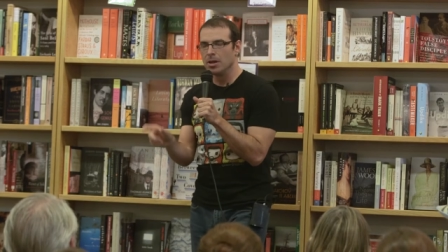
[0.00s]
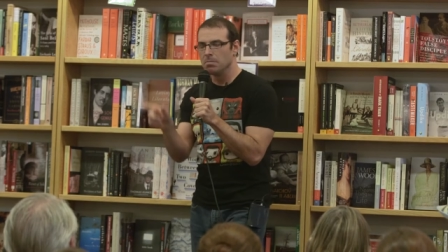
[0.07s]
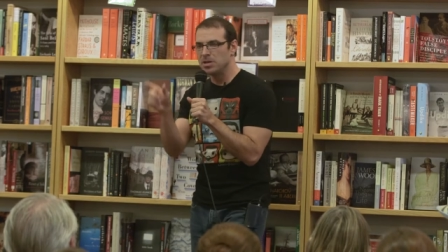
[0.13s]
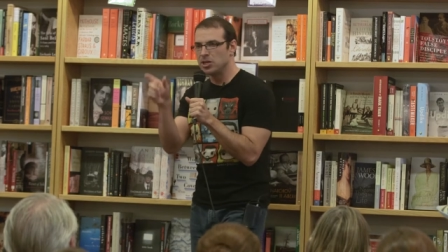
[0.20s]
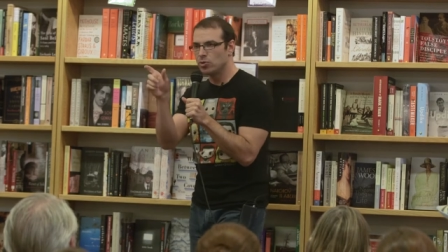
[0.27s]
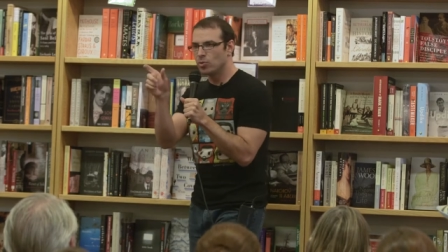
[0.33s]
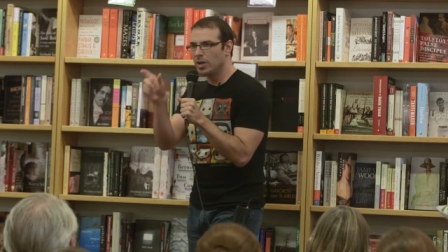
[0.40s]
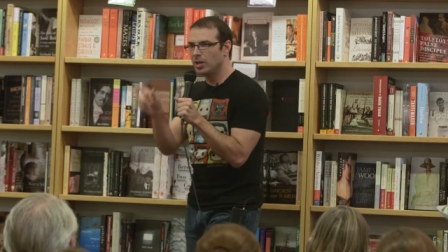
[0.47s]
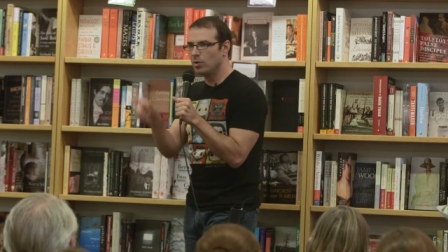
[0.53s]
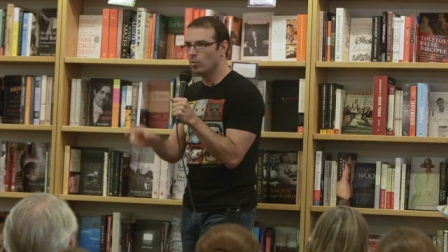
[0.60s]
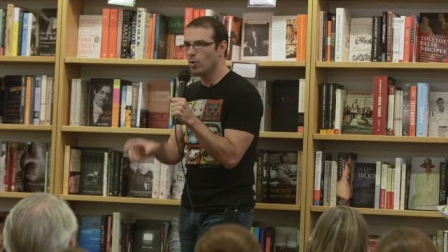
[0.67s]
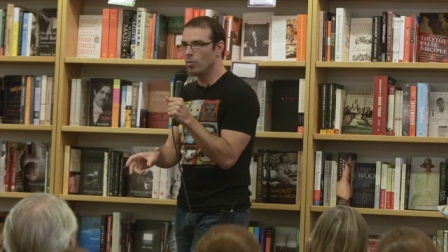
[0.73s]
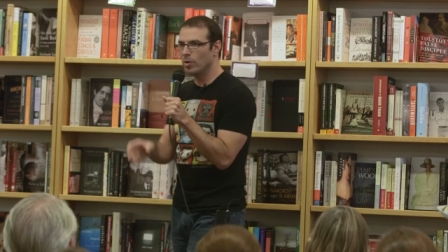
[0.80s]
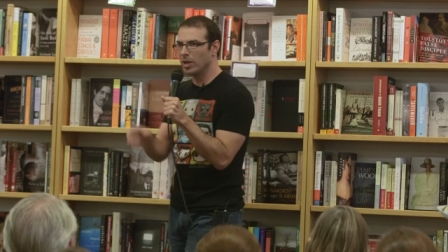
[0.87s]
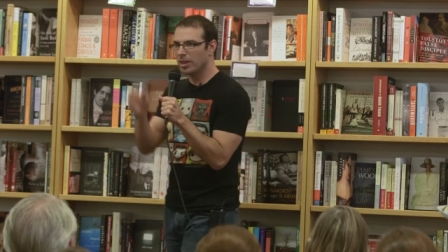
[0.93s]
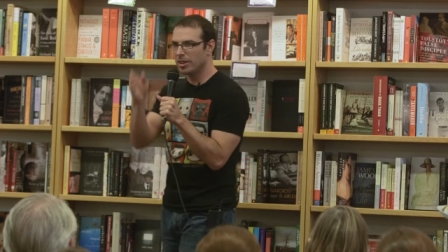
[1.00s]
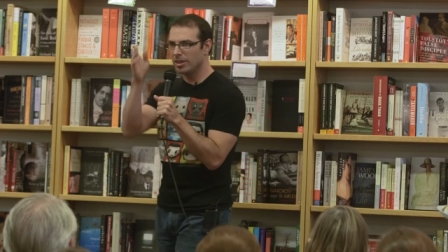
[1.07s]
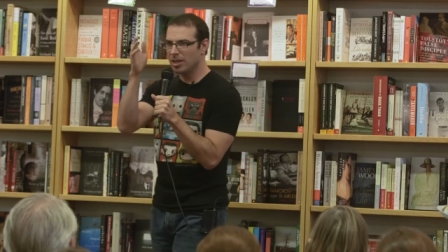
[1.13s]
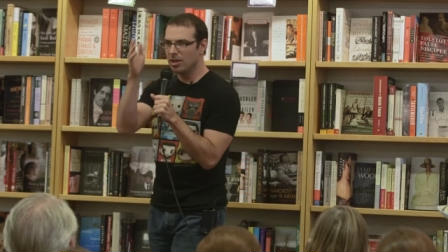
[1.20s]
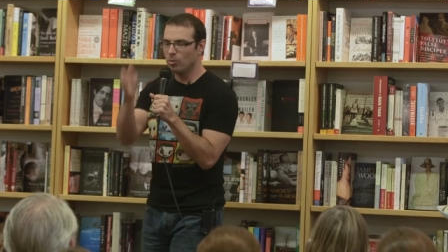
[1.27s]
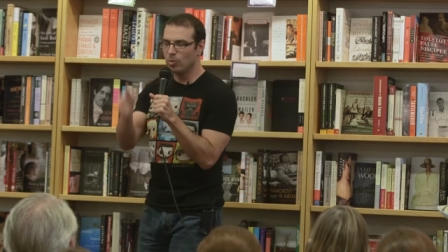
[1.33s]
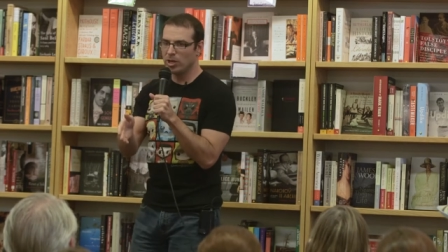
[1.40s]
between what we
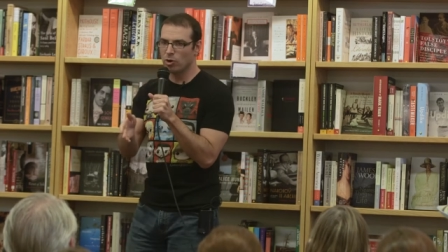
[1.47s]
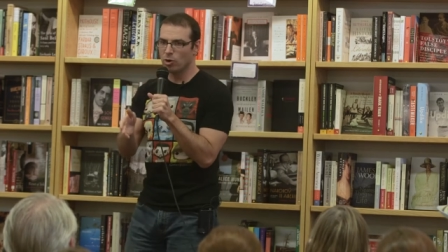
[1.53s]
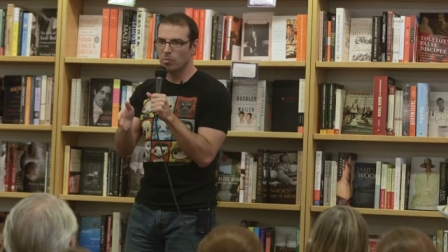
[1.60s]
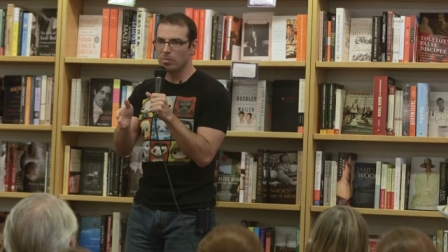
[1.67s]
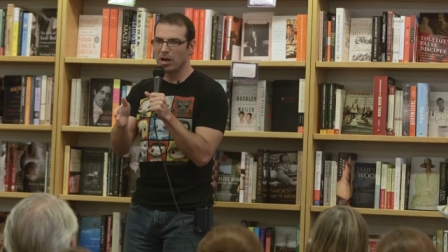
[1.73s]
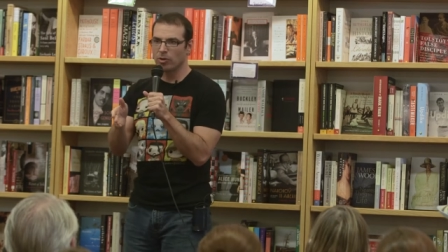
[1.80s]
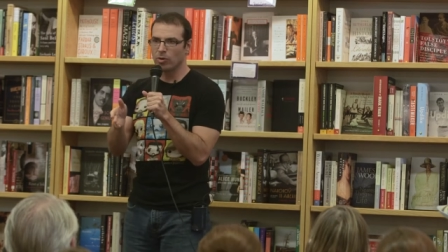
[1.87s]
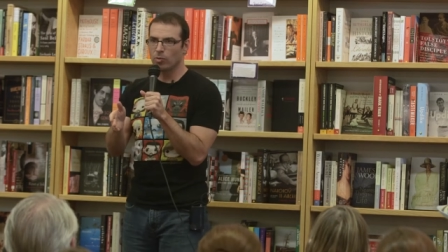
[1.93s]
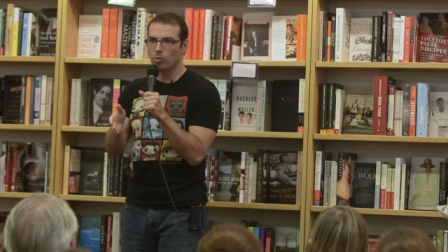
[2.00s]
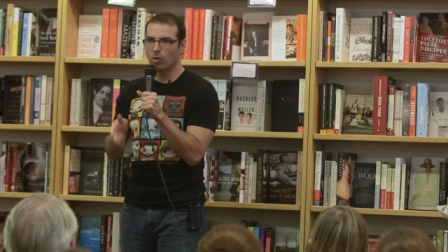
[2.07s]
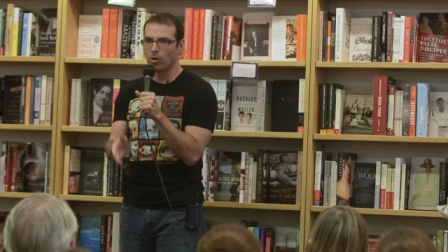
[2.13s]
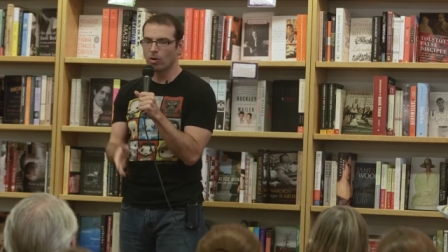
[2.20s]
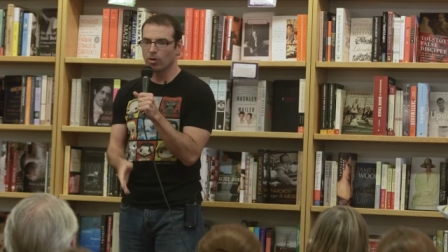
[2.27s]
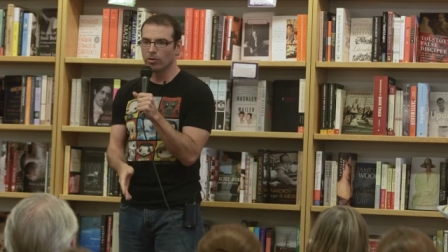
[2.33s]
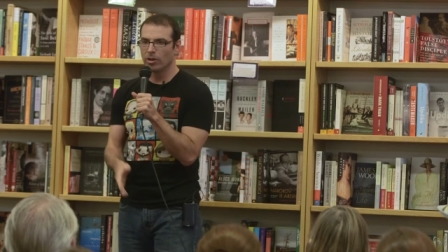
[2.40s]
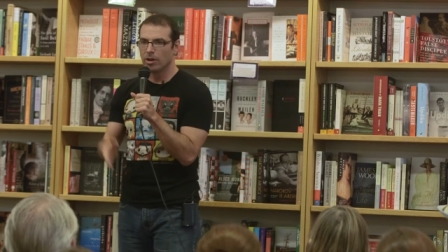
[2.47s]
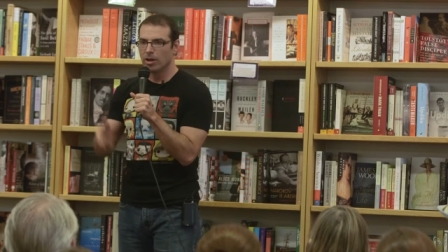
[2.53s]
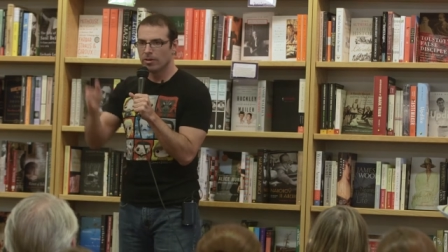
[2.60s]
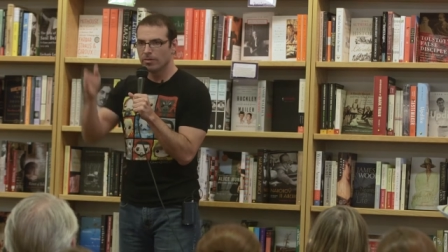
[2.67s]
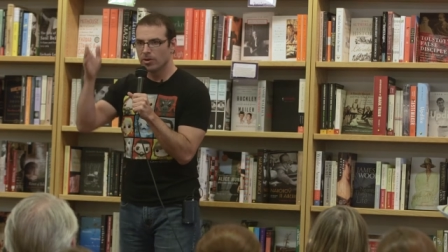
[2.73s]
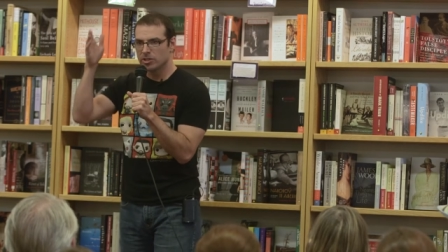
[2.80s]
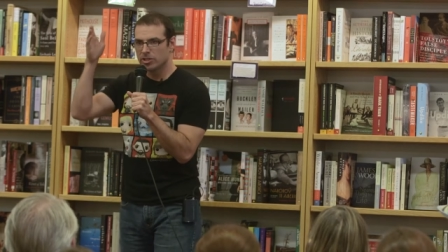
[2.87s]
think we know about the world
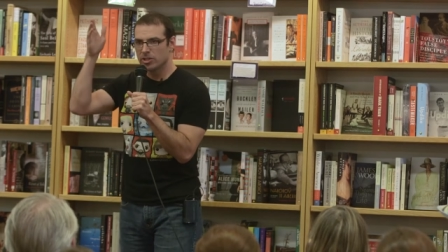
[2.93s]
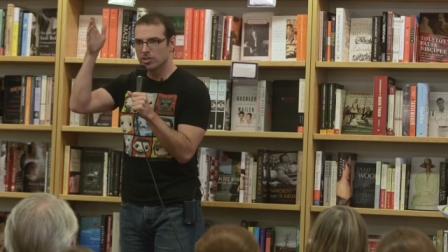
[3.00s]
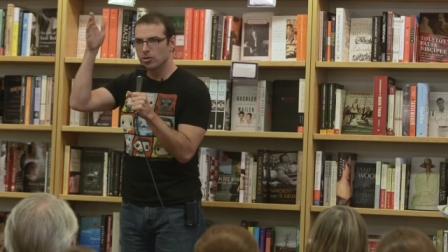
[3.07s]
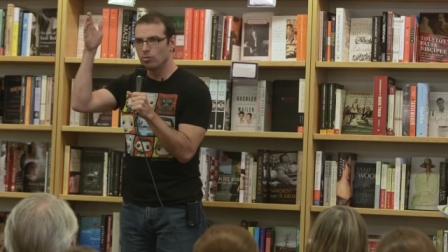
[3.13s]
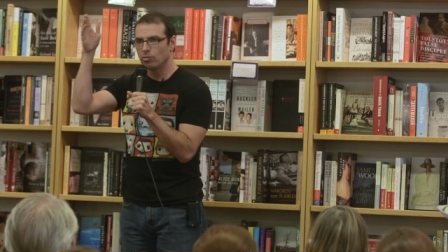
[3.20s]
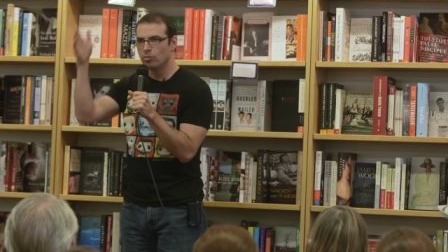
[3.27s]
versus